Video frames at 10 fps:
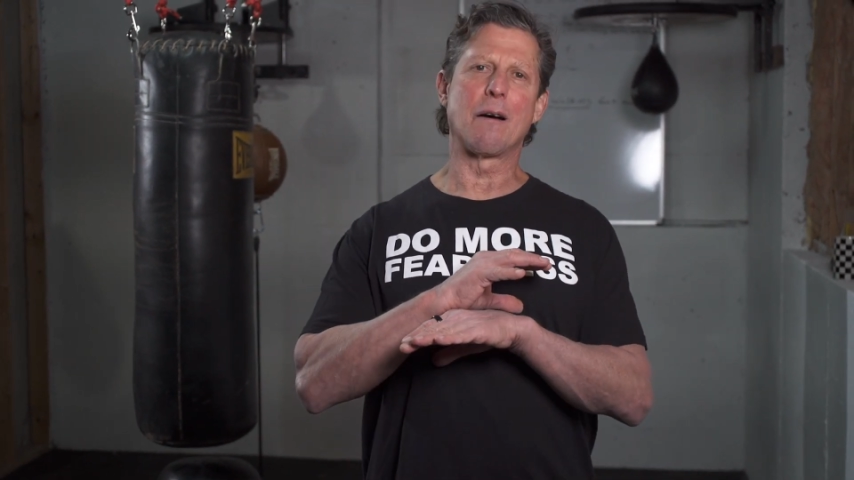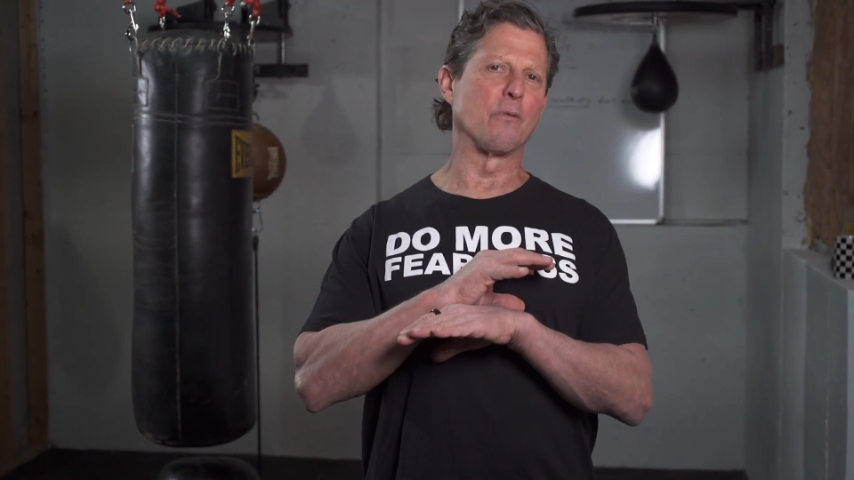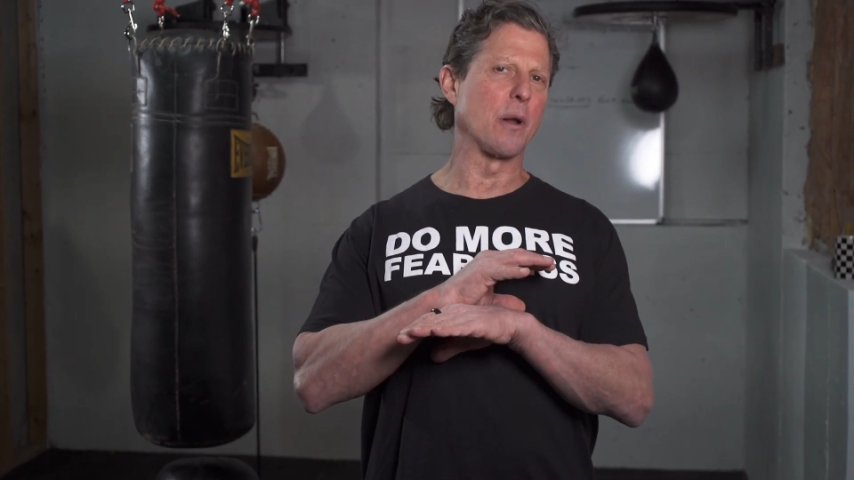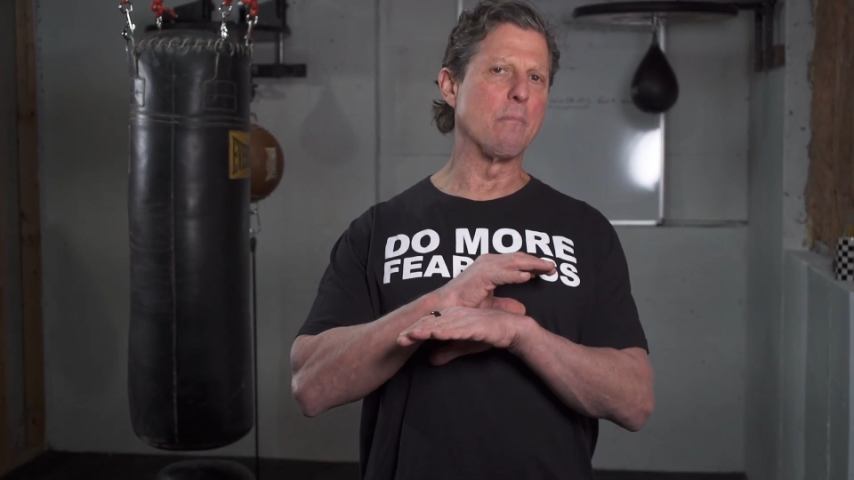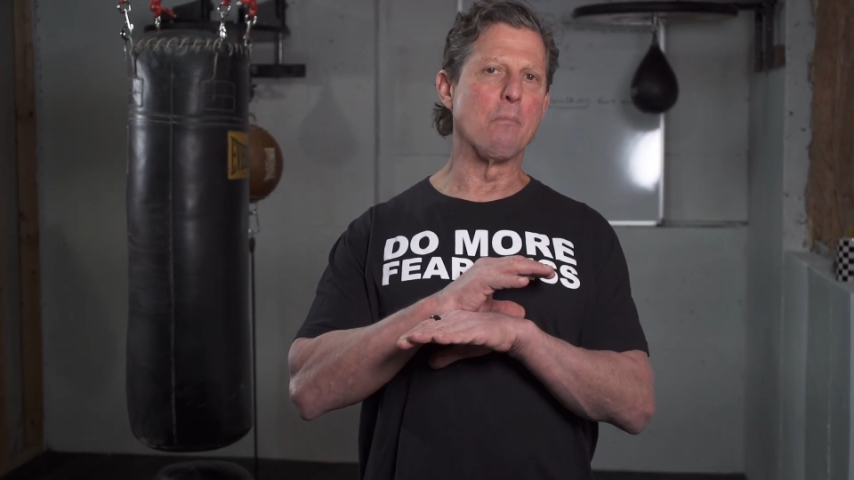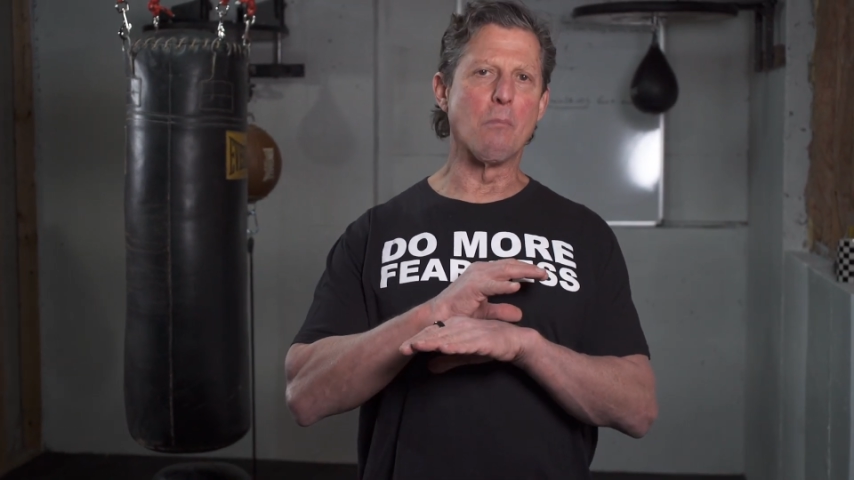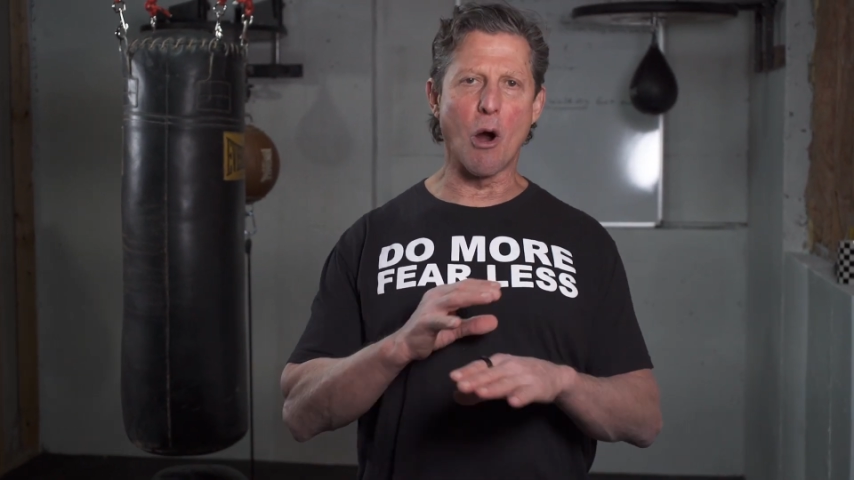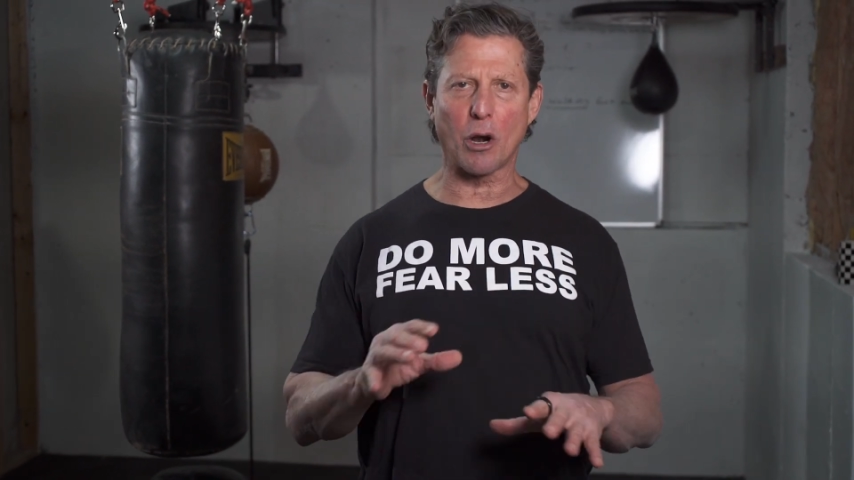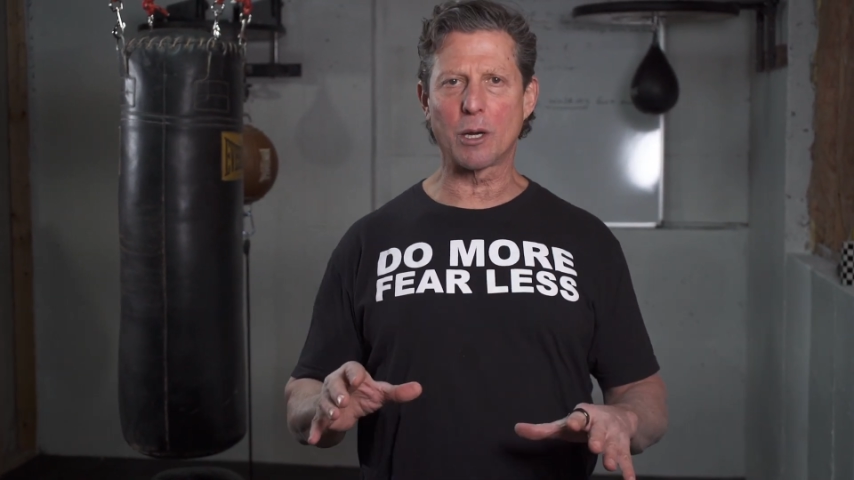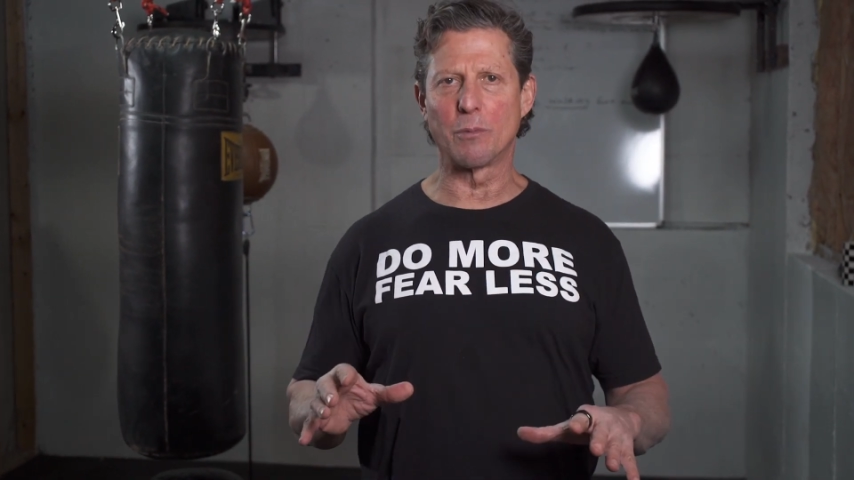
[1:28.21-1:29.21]

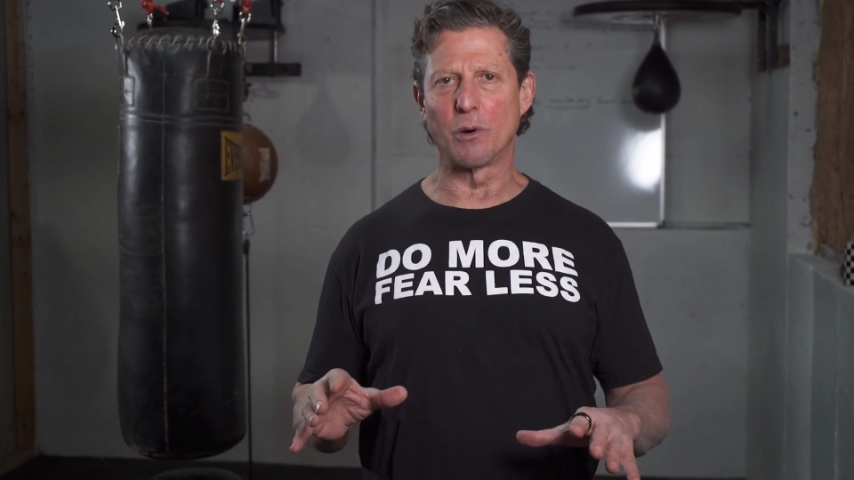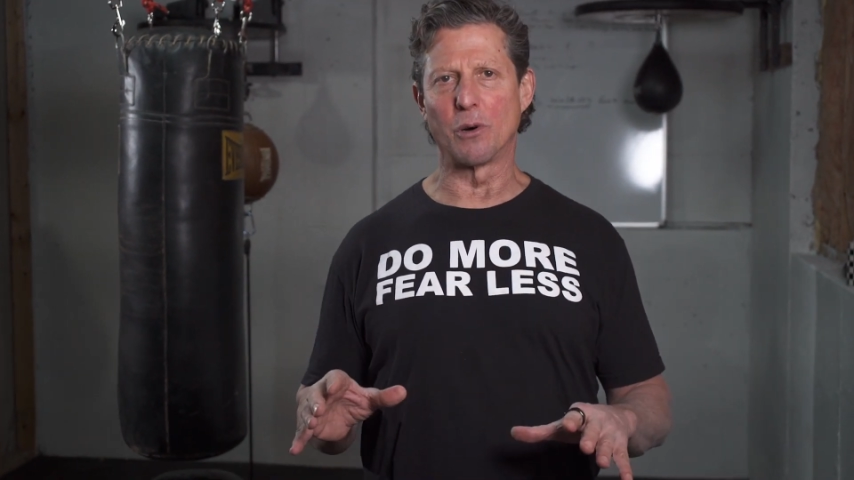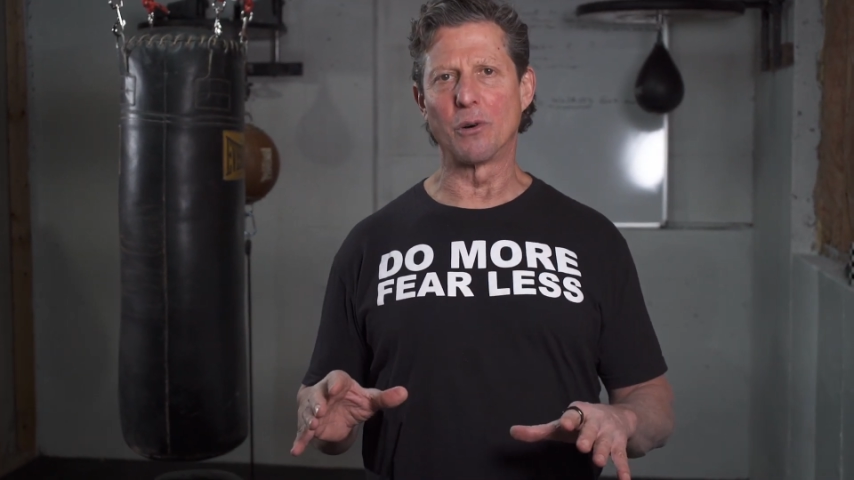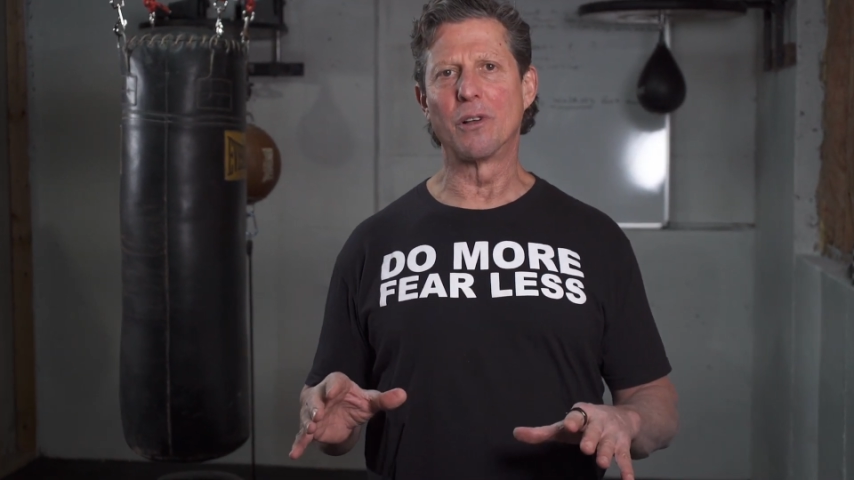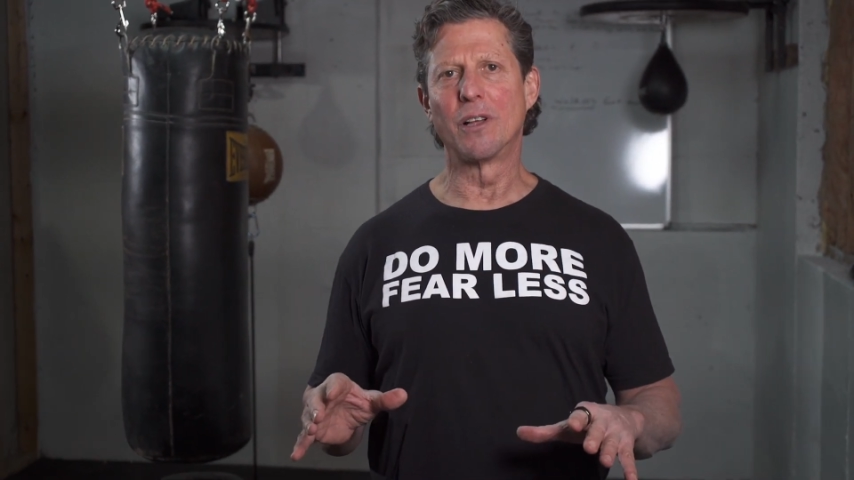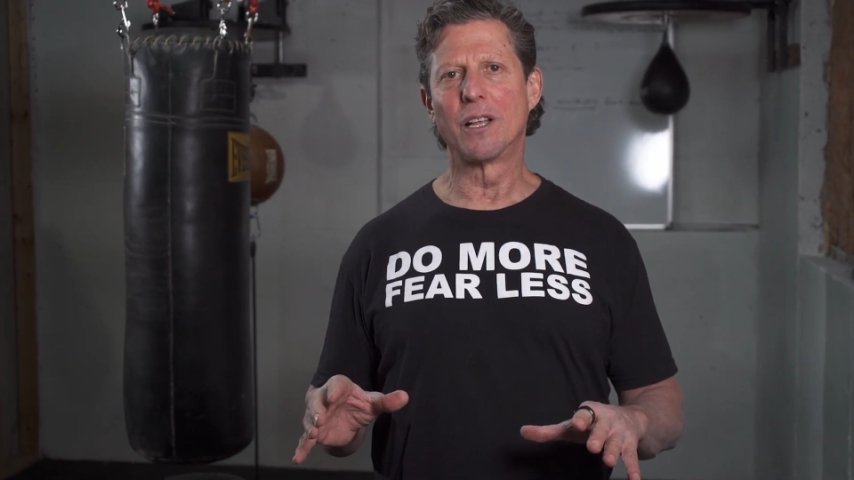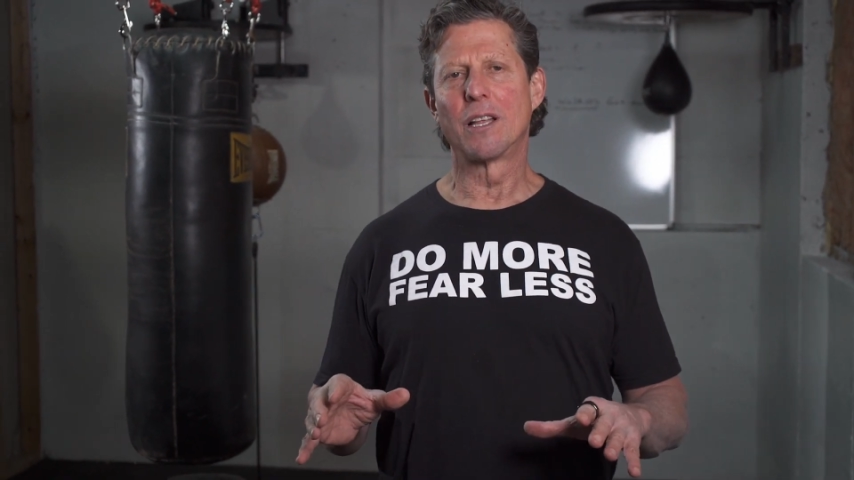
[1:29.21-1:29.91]
remarkable